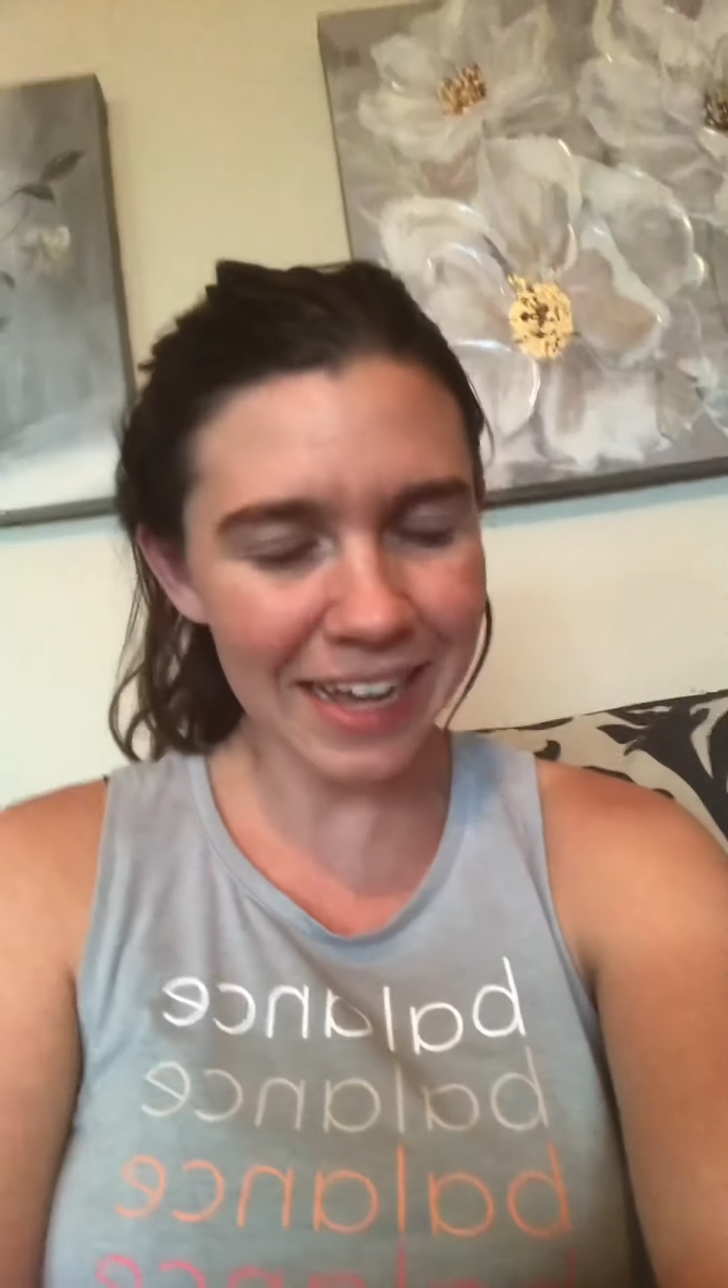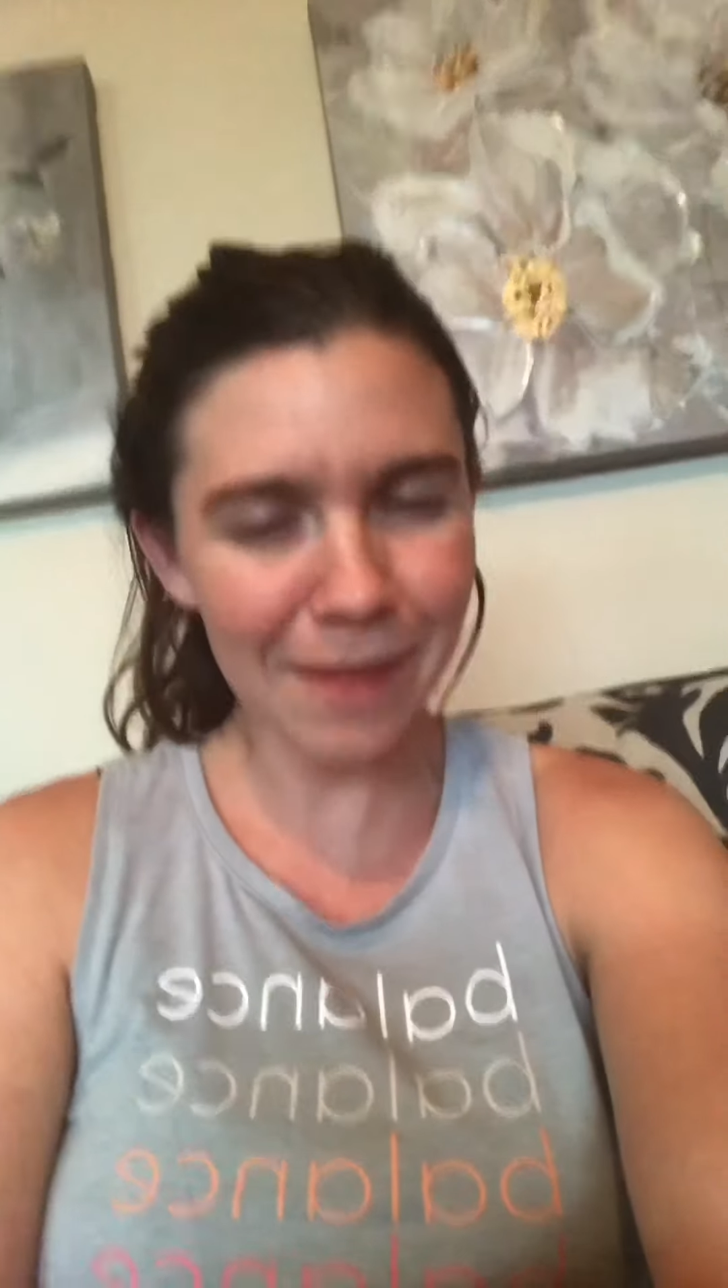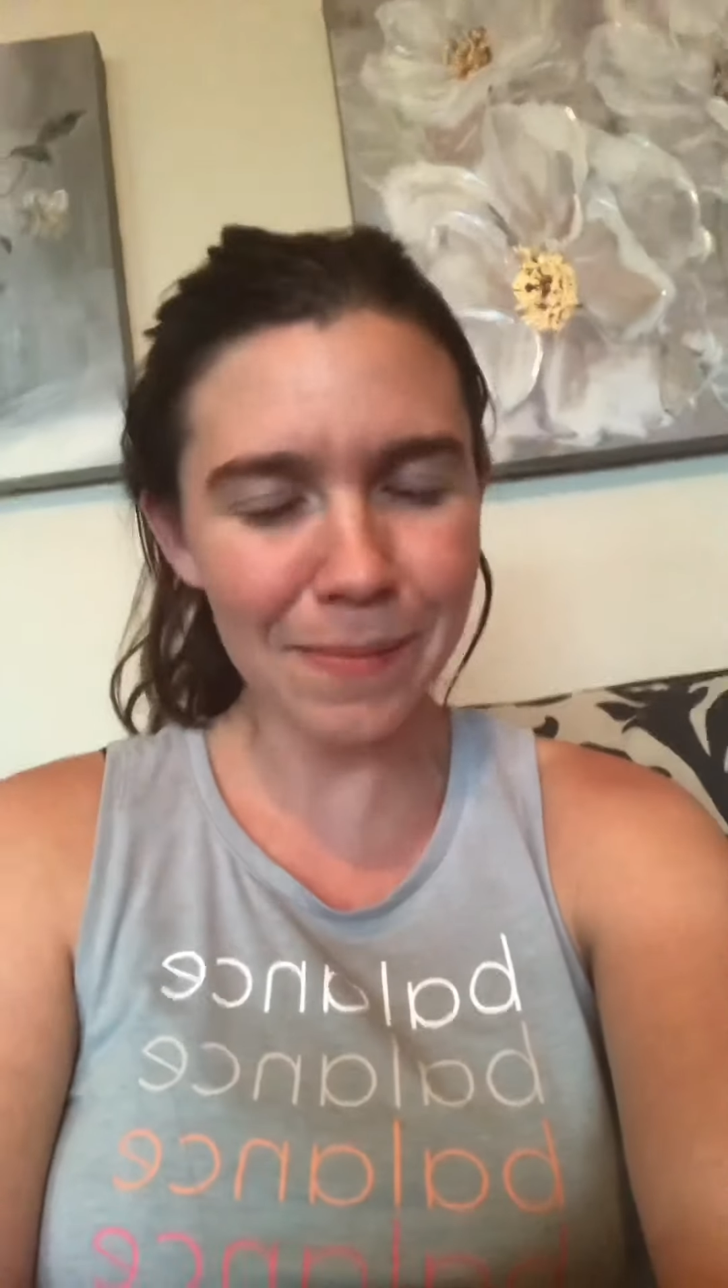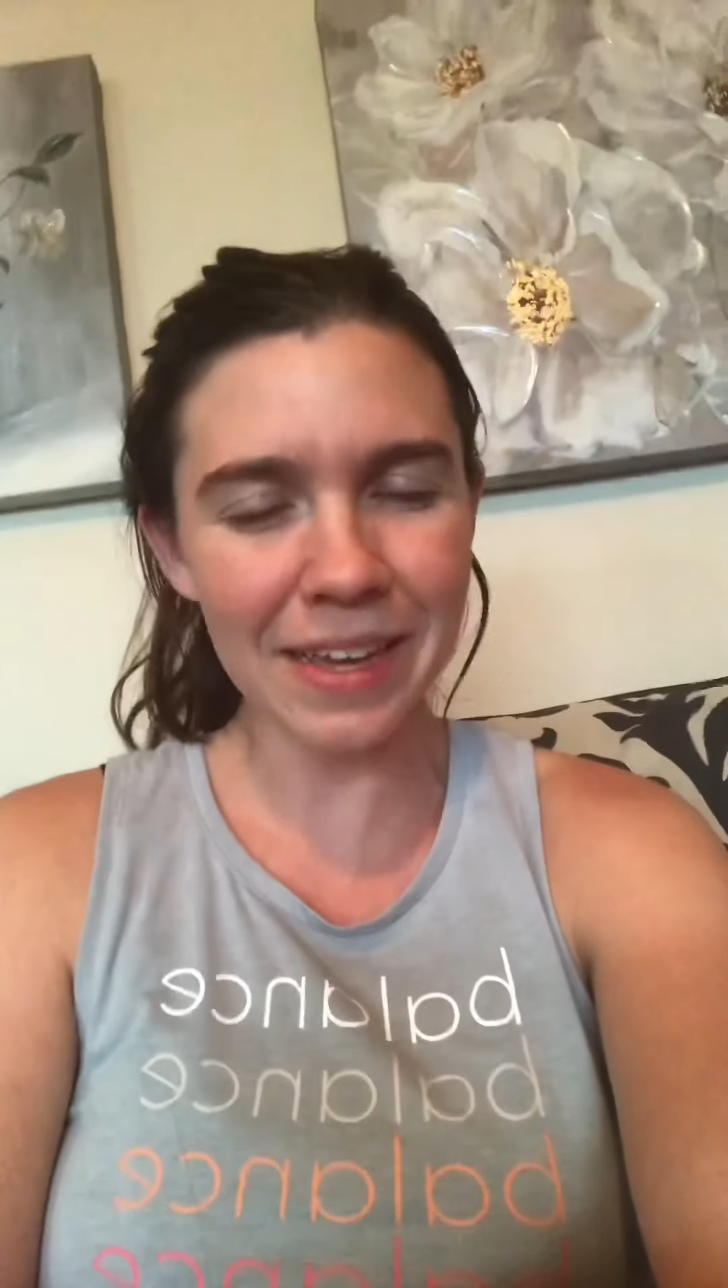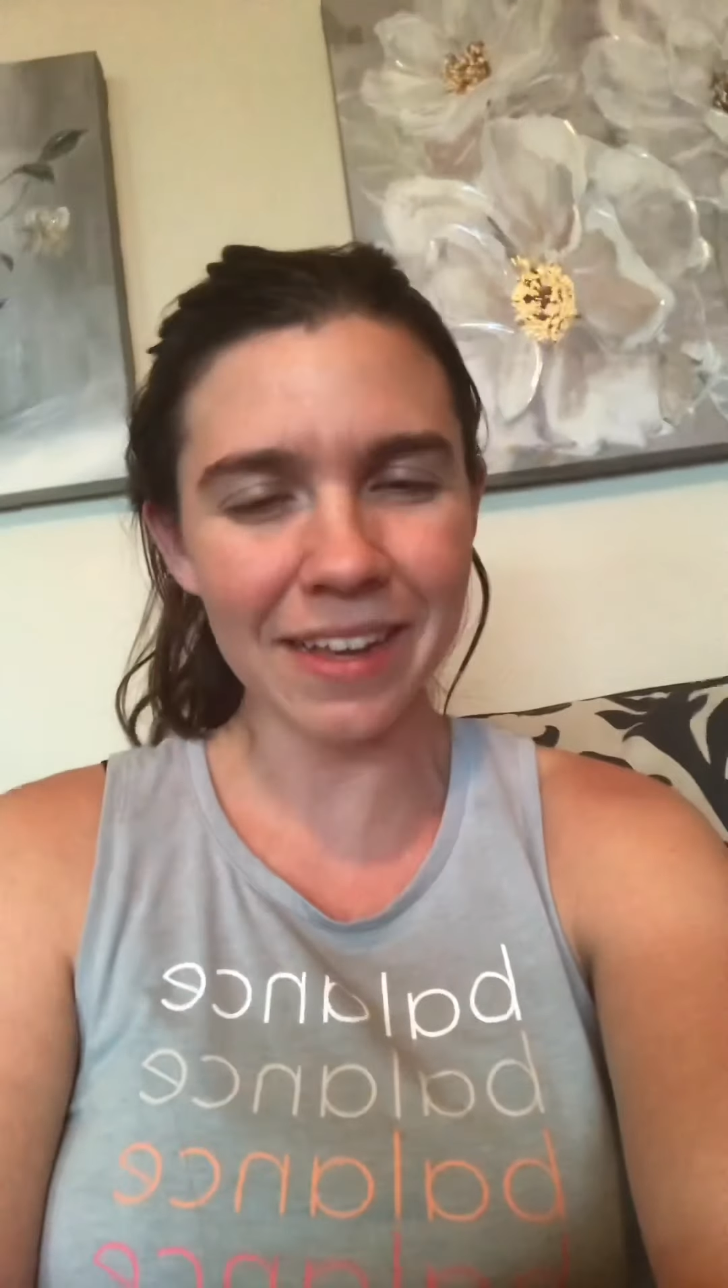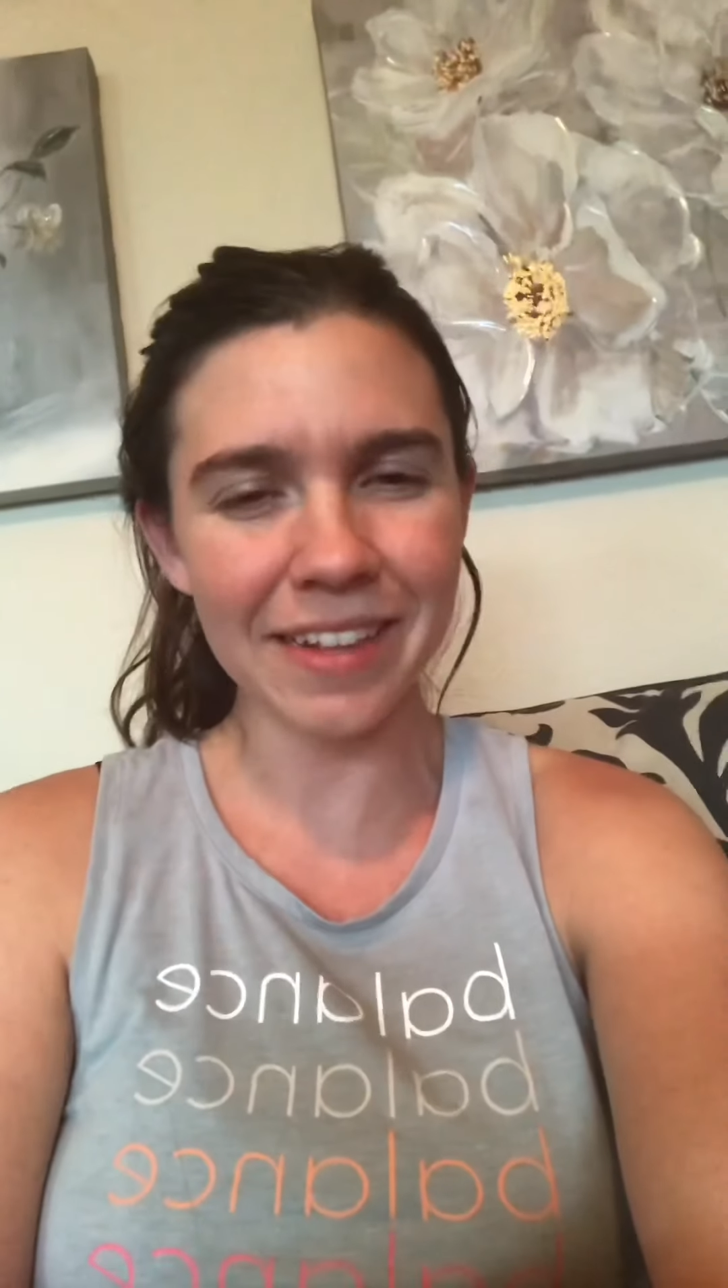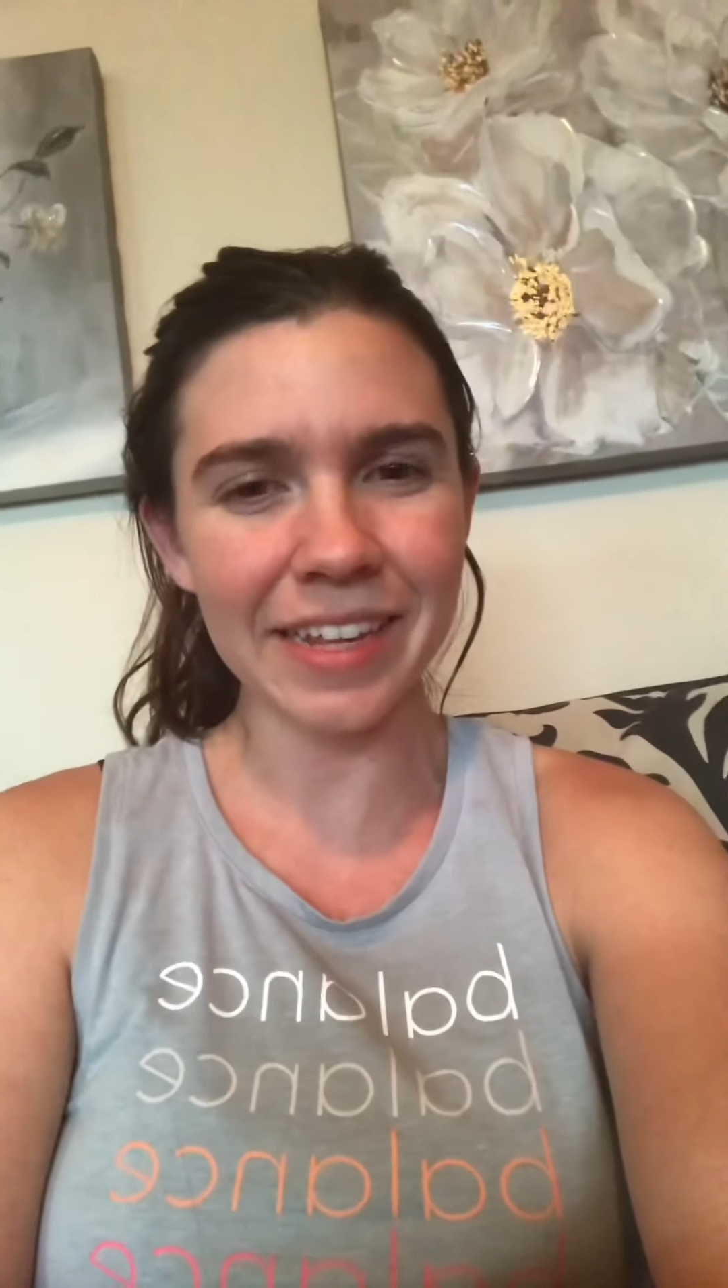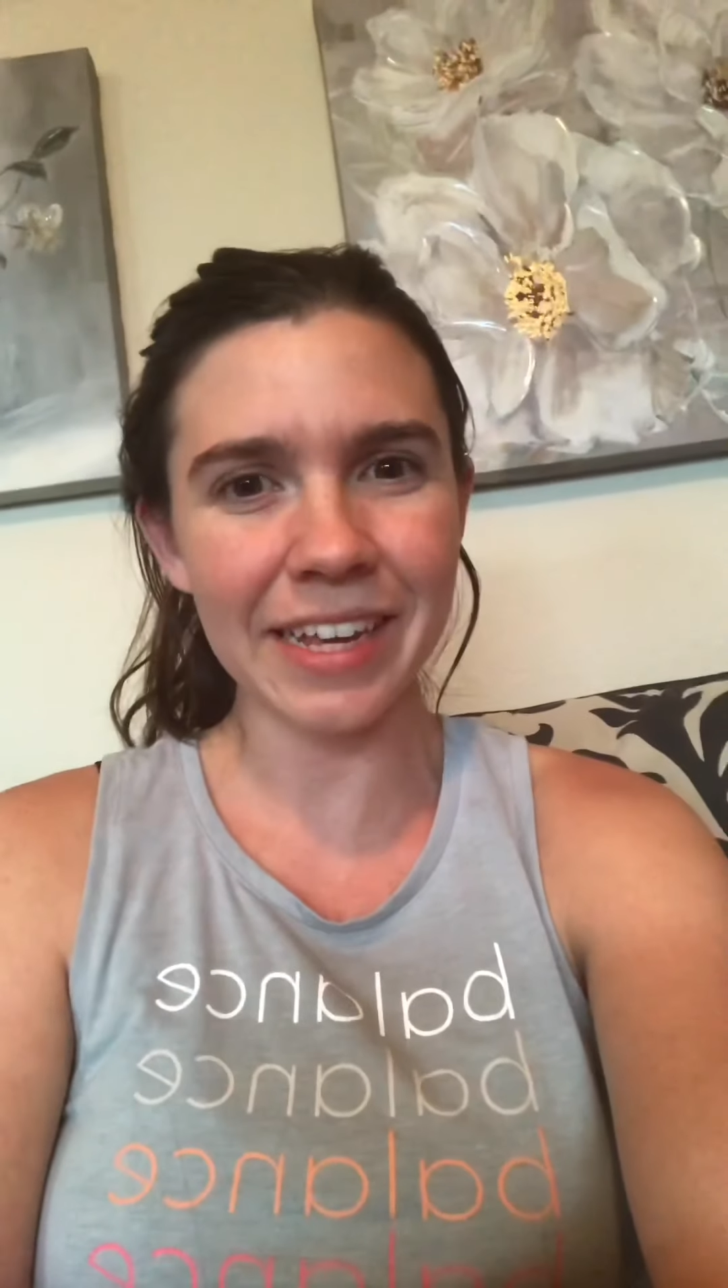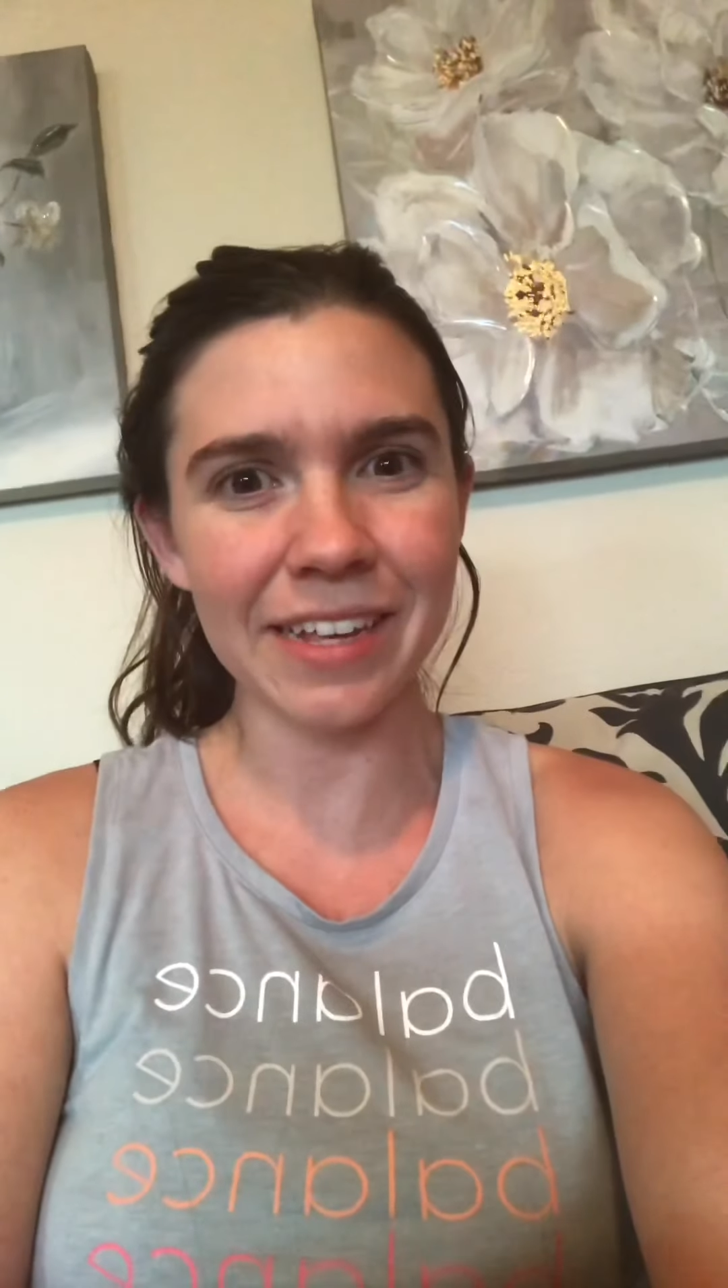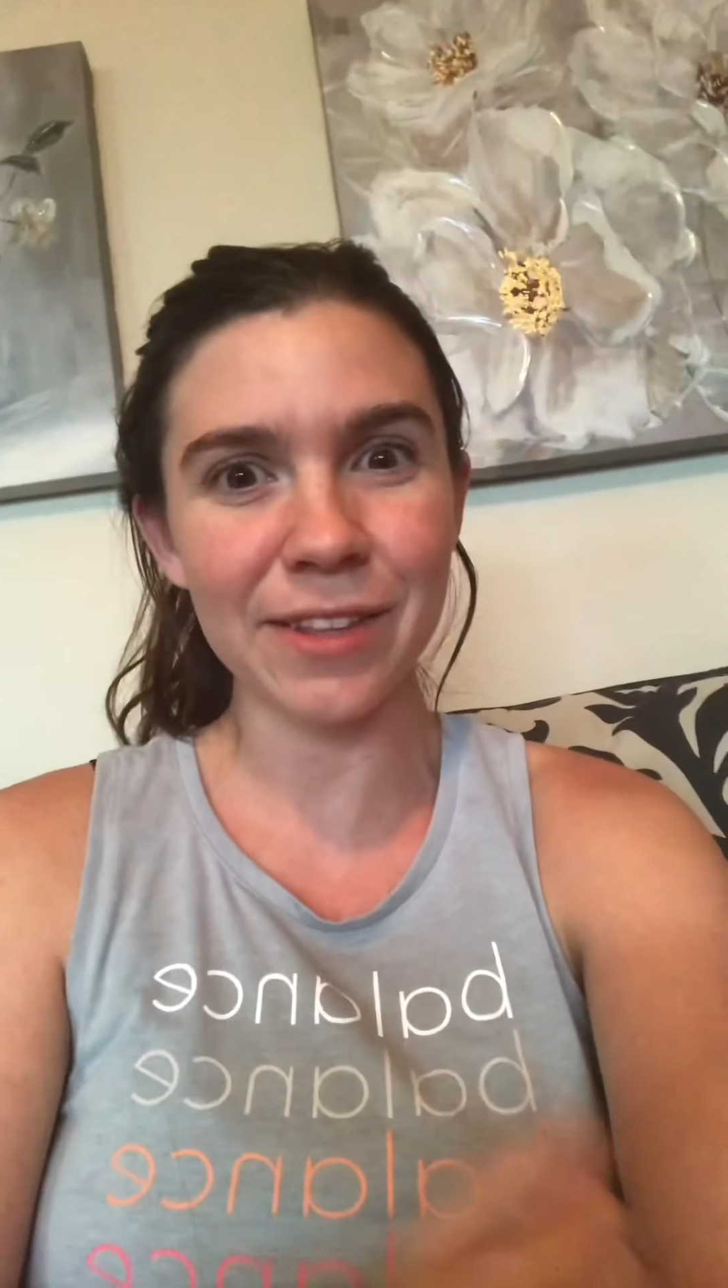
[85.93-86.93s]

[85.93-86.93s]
time because he